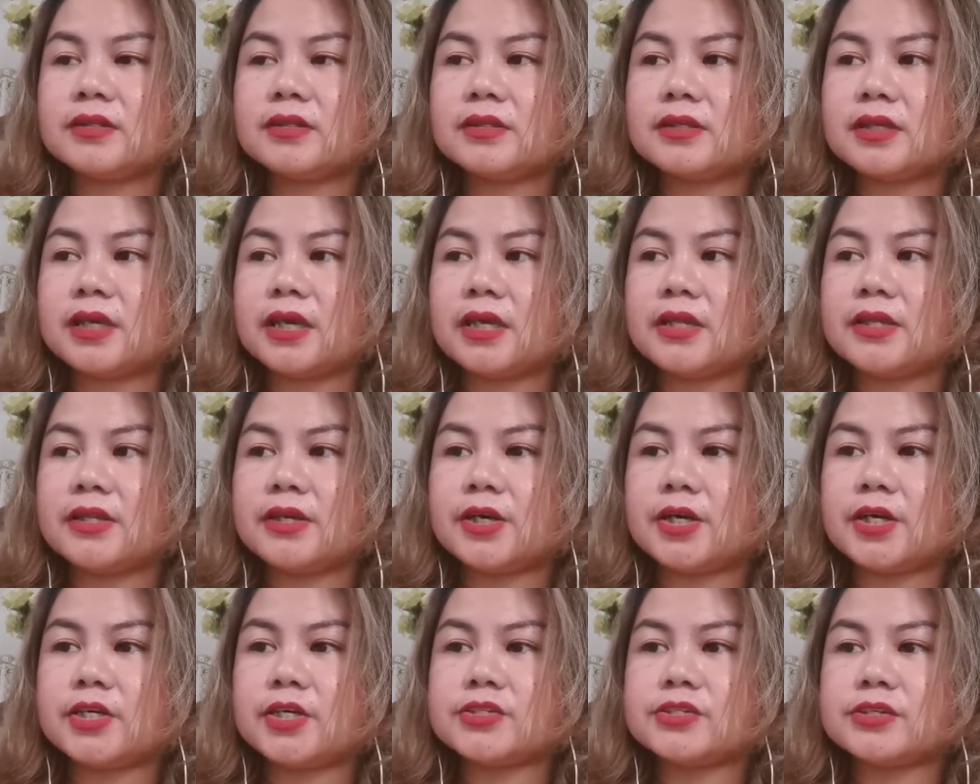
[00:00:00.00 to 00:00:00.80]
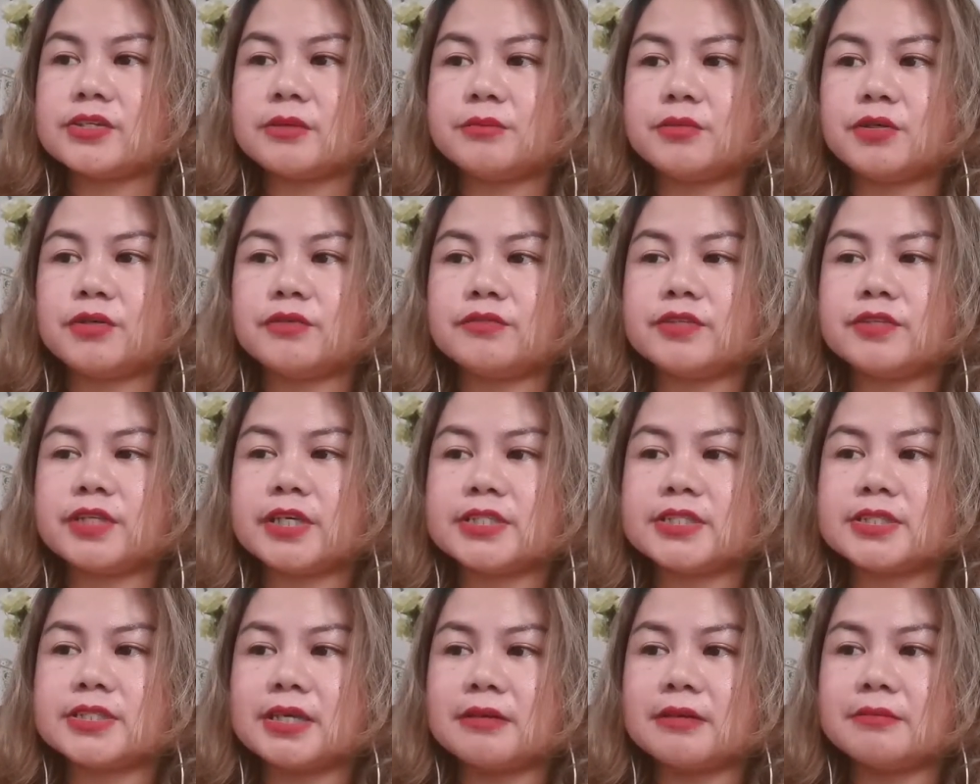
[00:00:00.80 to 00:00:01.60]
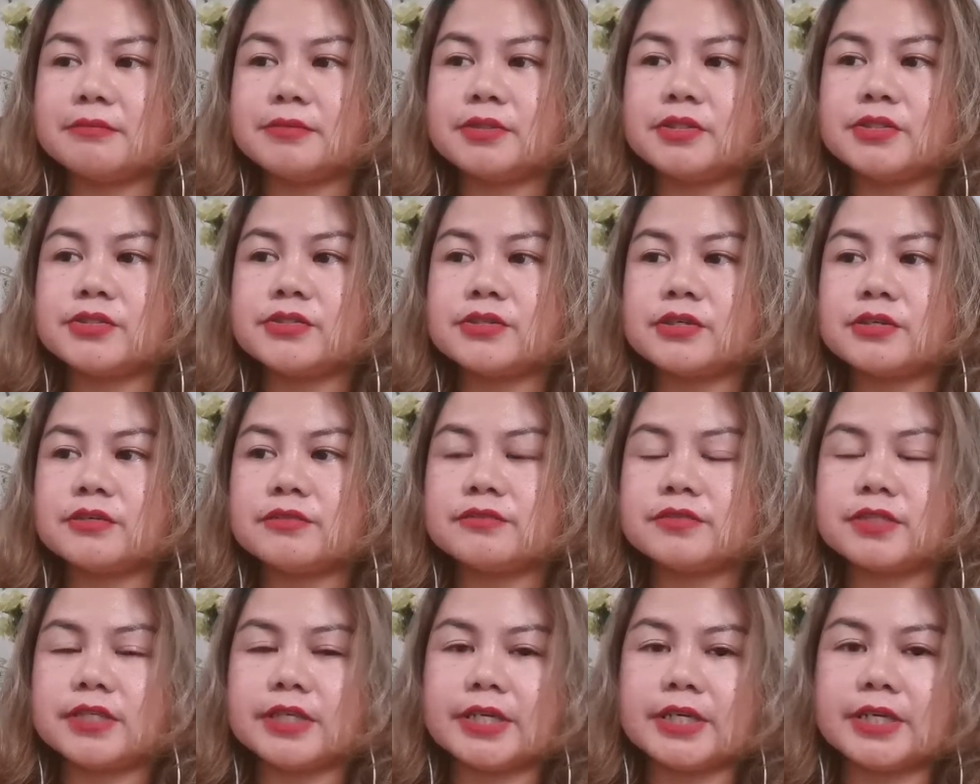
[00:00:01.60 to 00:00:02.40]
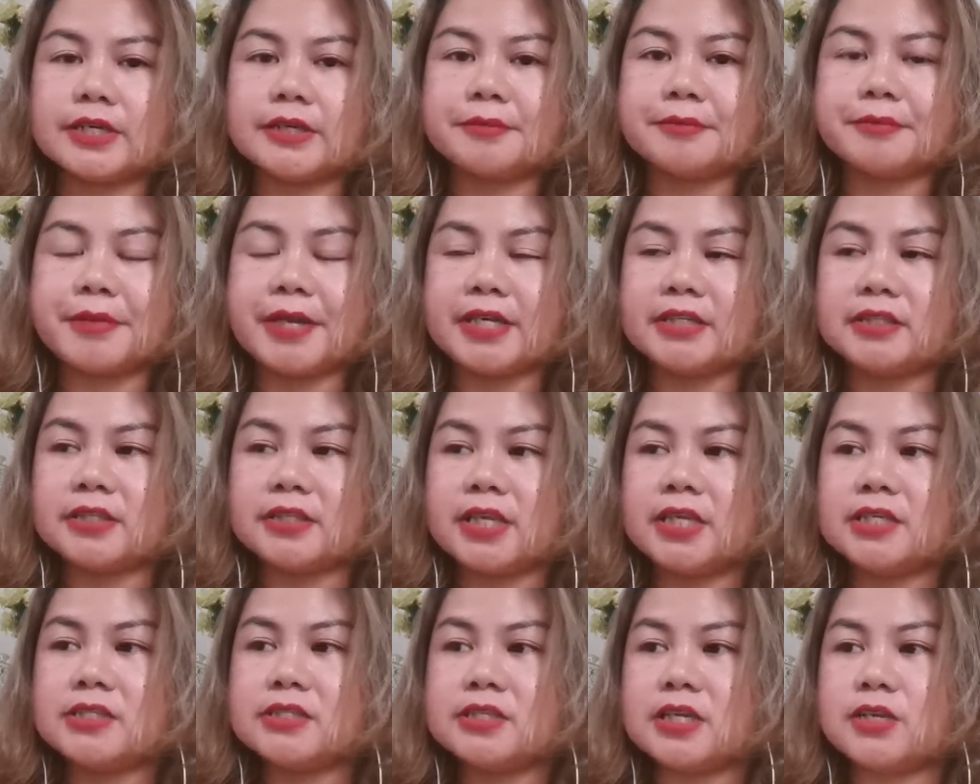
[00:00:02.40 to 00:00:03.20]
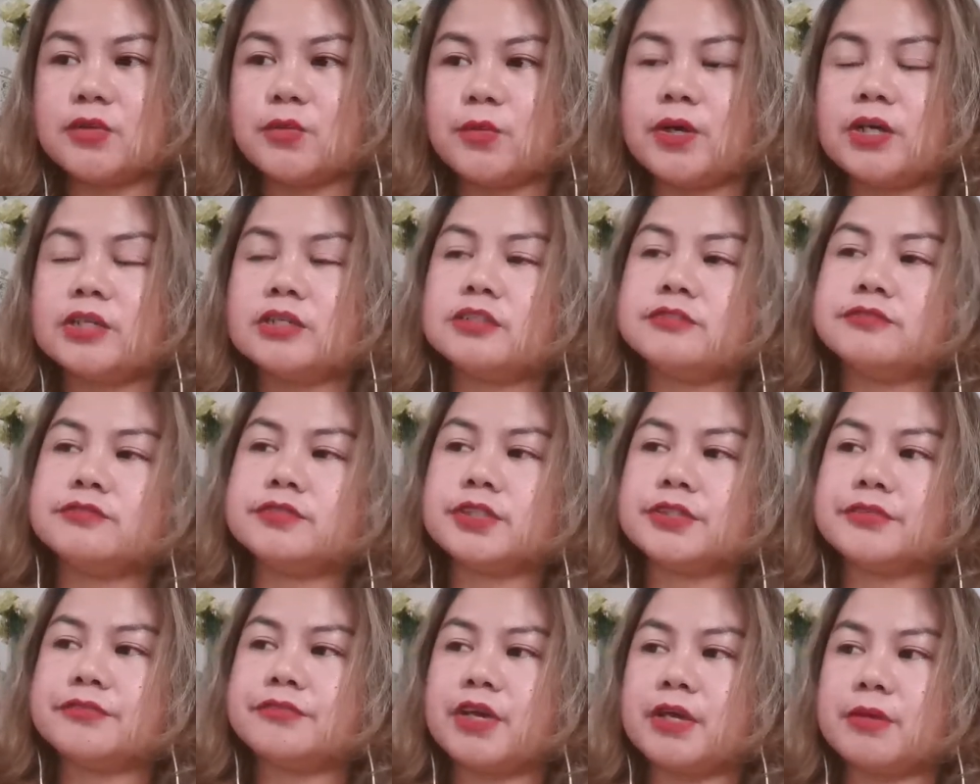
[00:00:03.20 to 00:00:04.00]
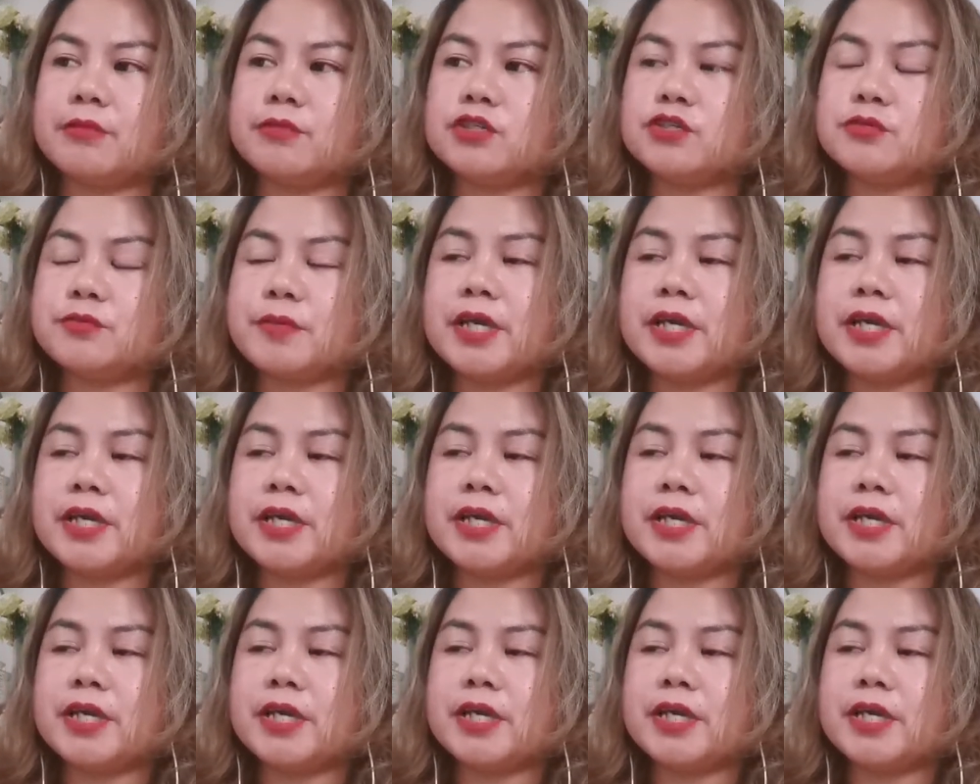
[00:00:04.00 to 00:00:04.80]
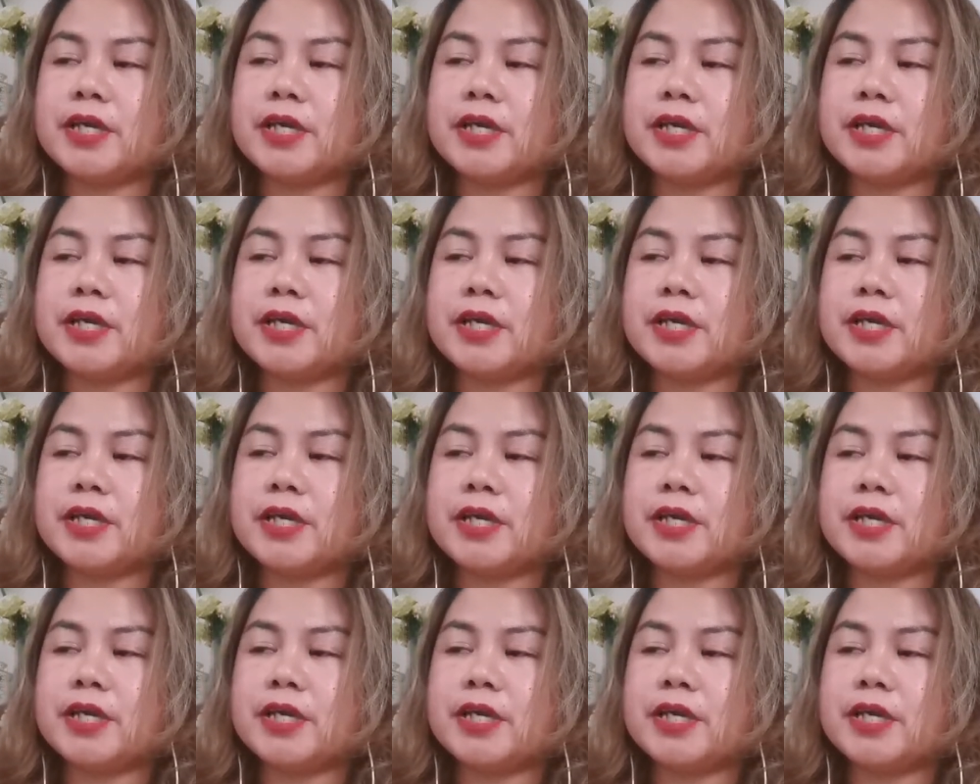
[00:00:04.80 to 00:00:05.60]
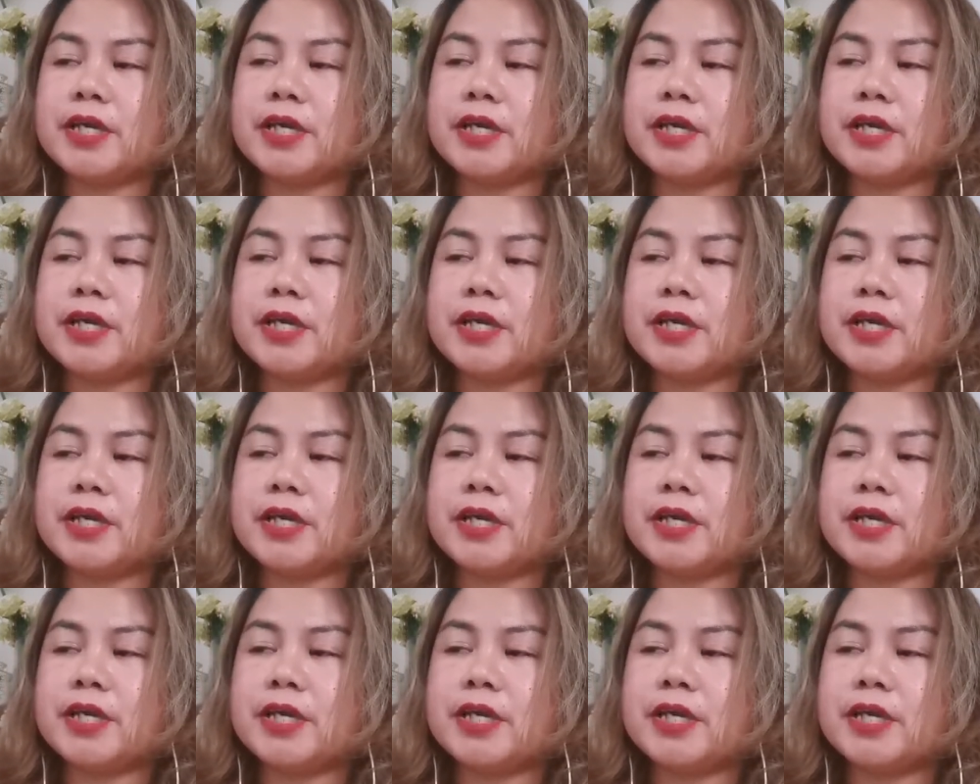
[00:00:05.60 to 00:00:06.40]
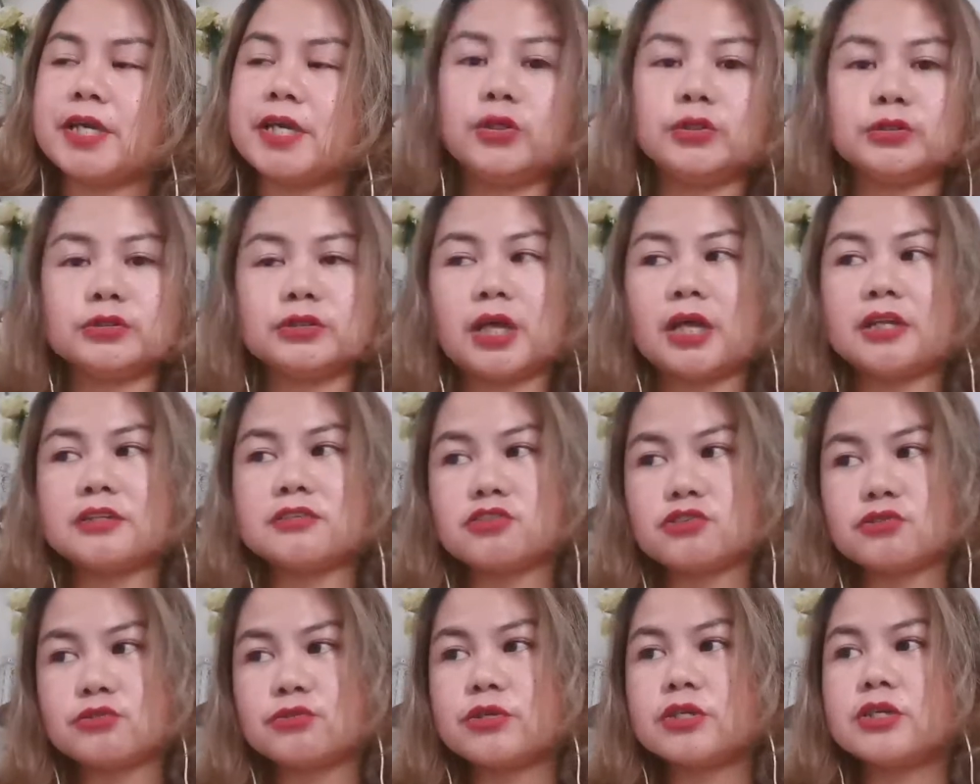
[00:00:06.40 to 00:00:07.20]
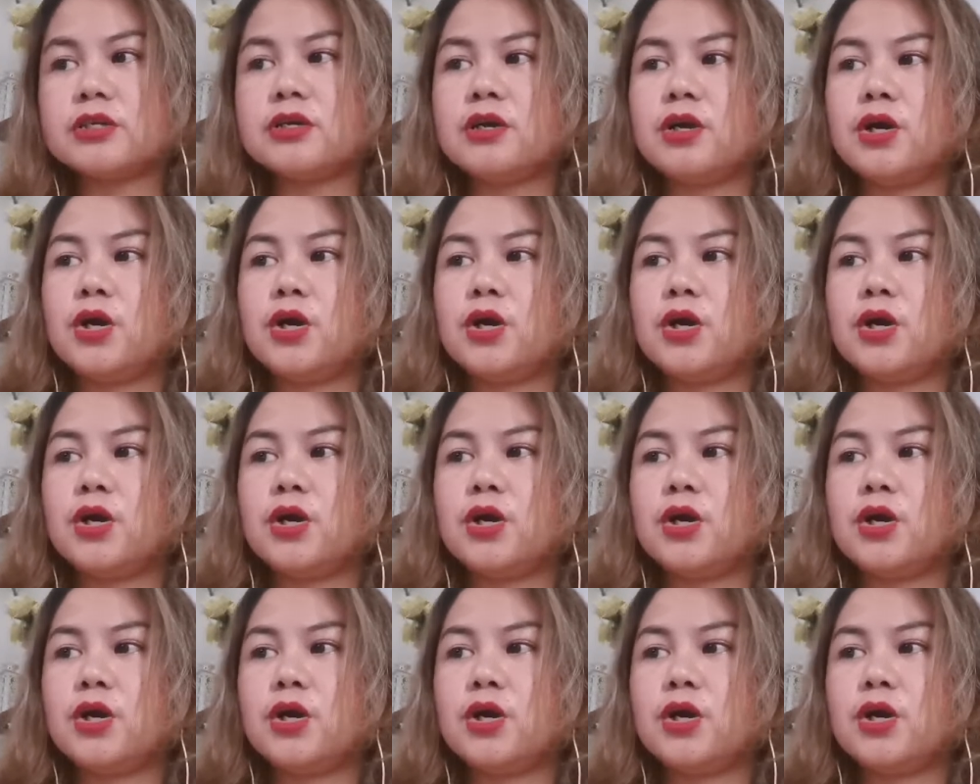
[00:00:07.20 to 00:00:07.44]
Okay, there are some of the examples of their paintings, and one of their famous painting is the Tanjore painting, or Tanjavur